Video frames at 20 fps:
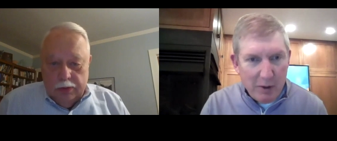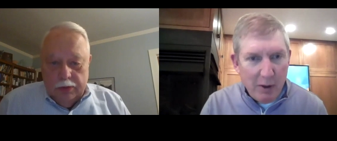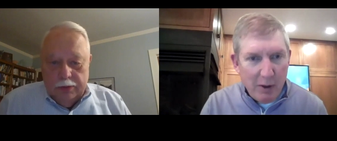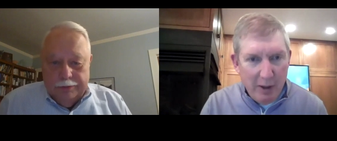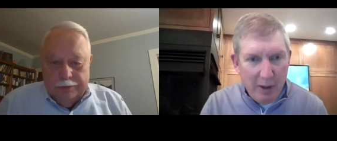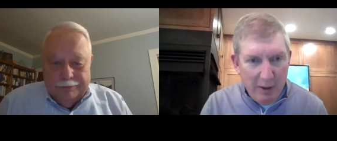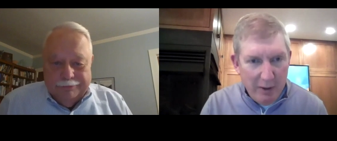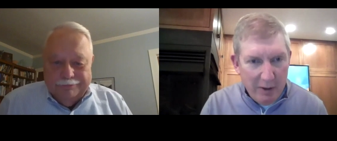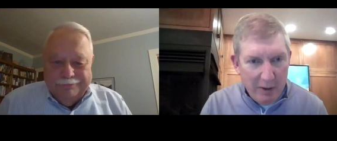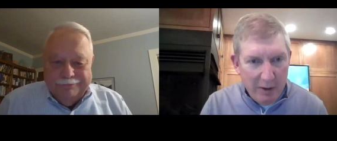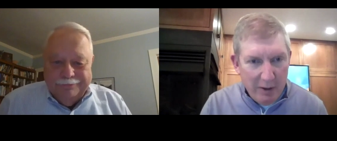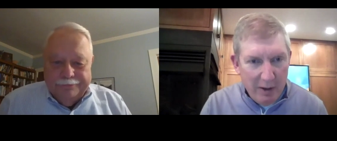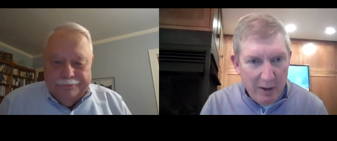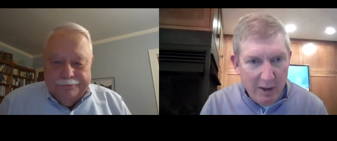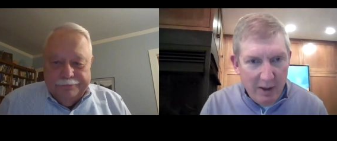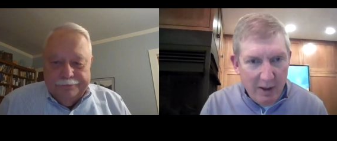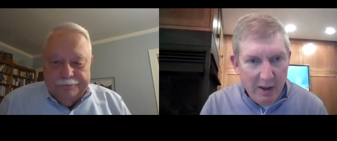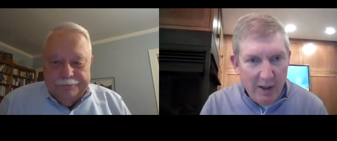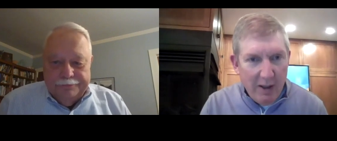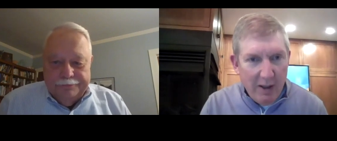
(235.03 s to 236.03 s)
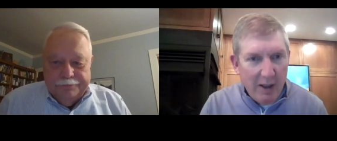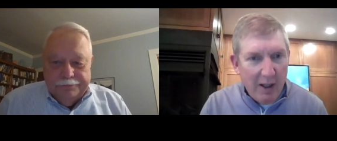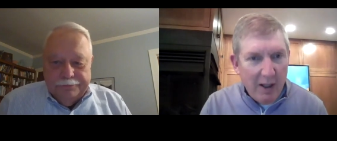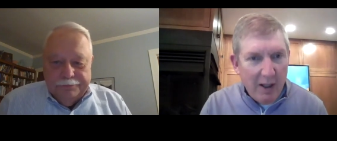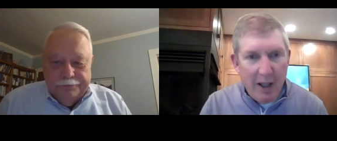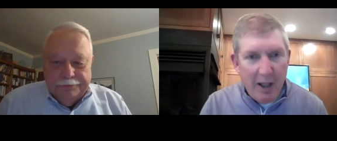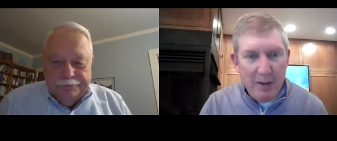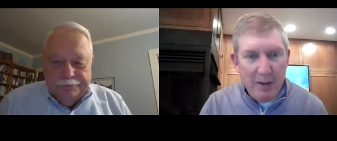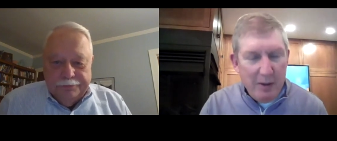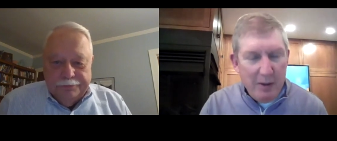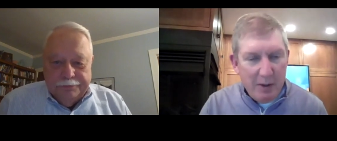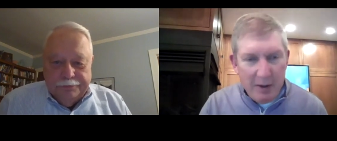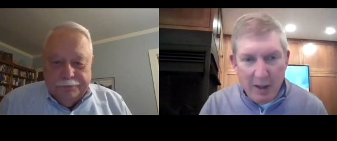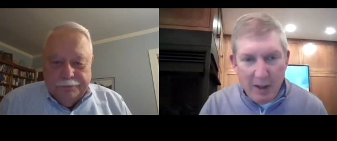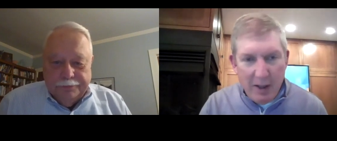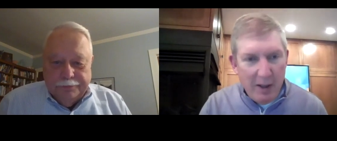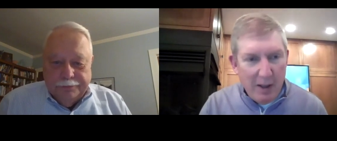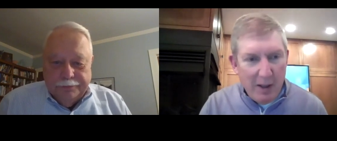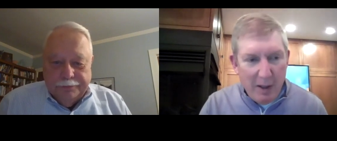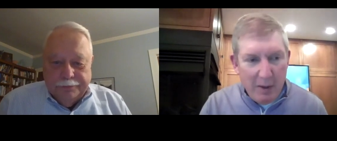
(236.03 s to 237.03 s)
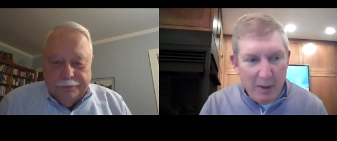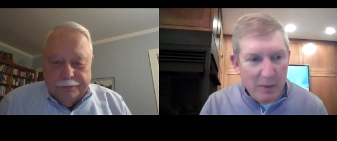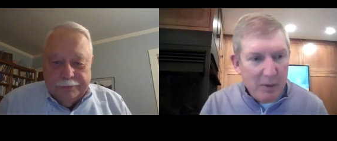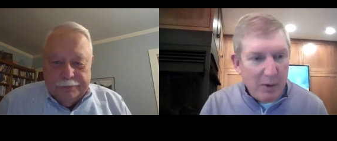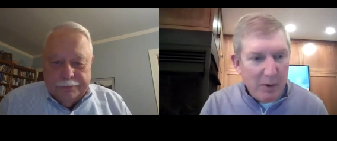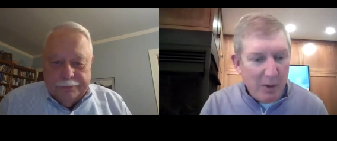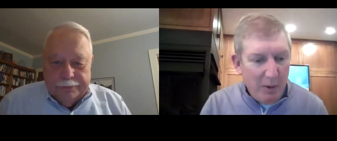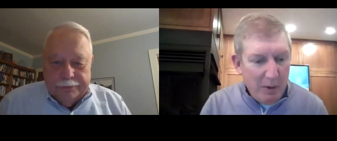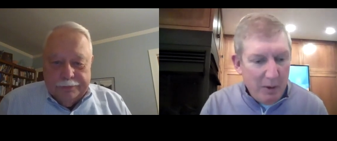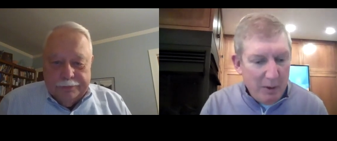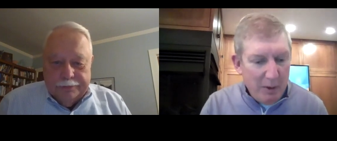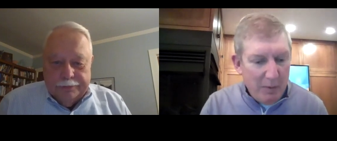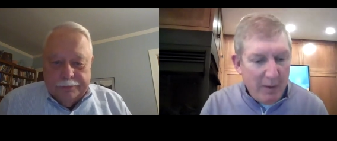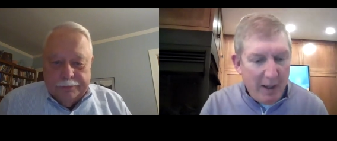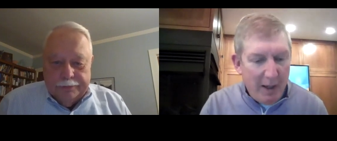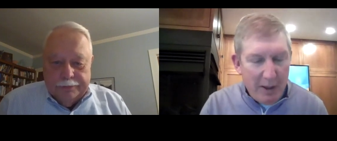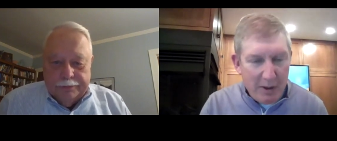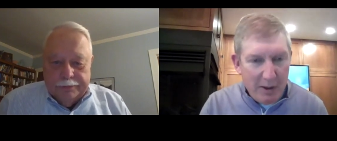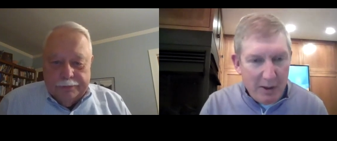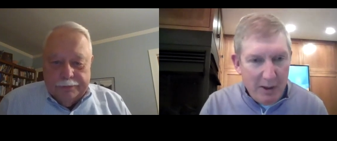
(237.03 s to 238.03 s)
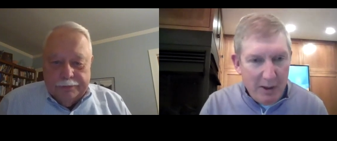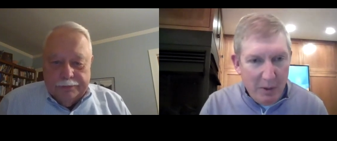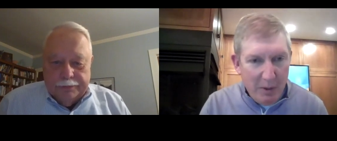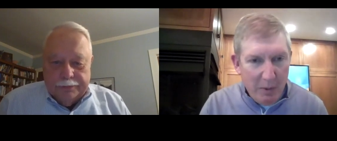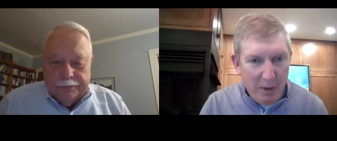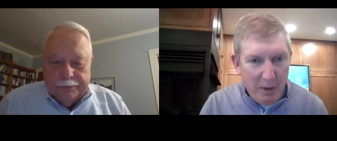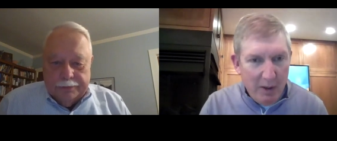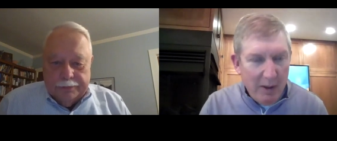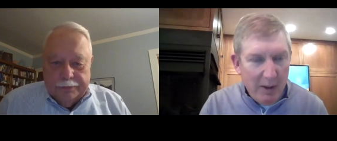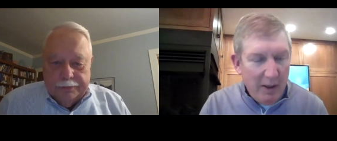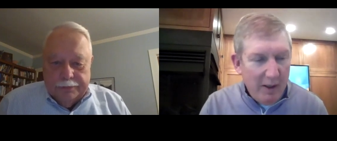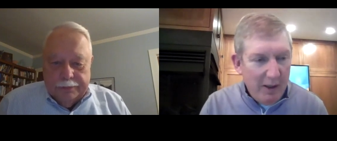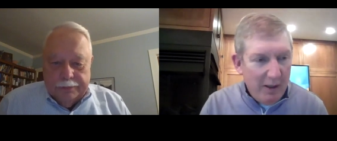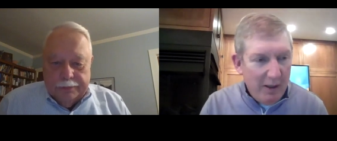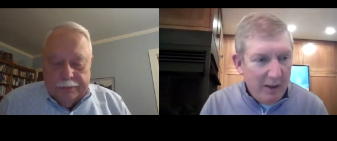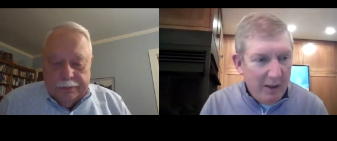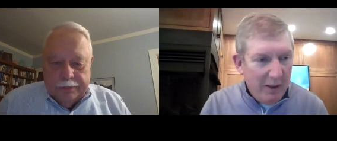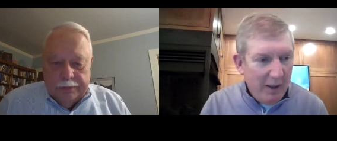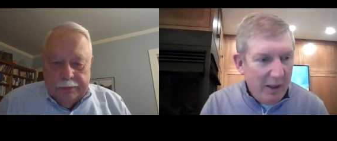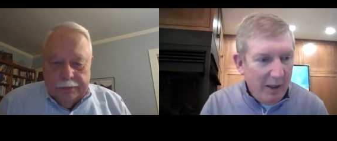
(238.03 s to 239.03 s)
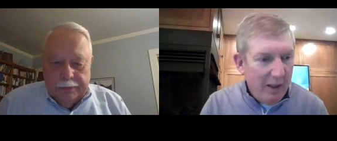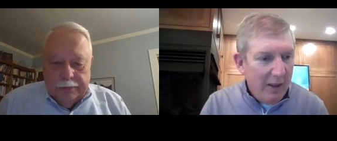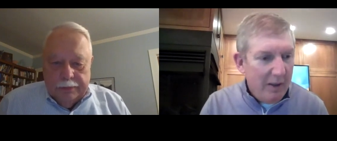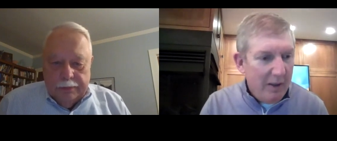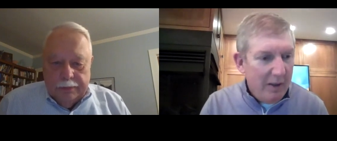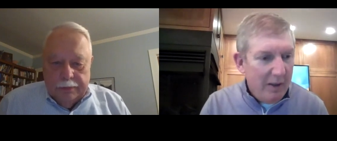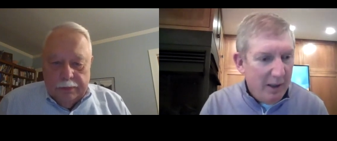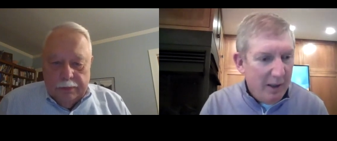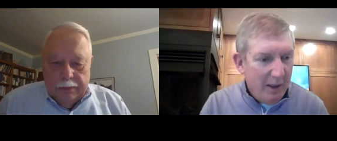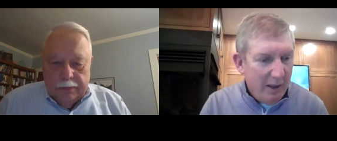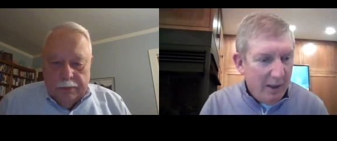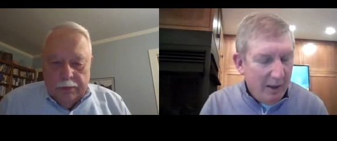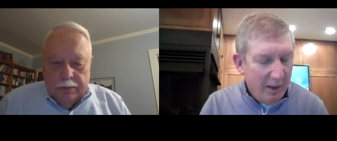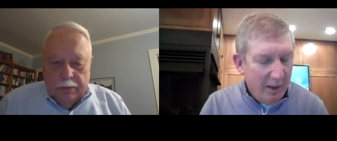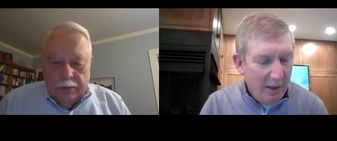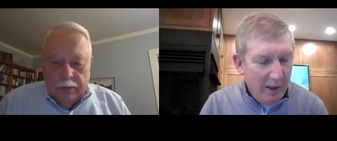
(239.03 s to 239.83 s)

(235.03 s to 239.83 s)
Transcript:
Speaker 1: grader. I just I, I was always fascinated with it, and and uh,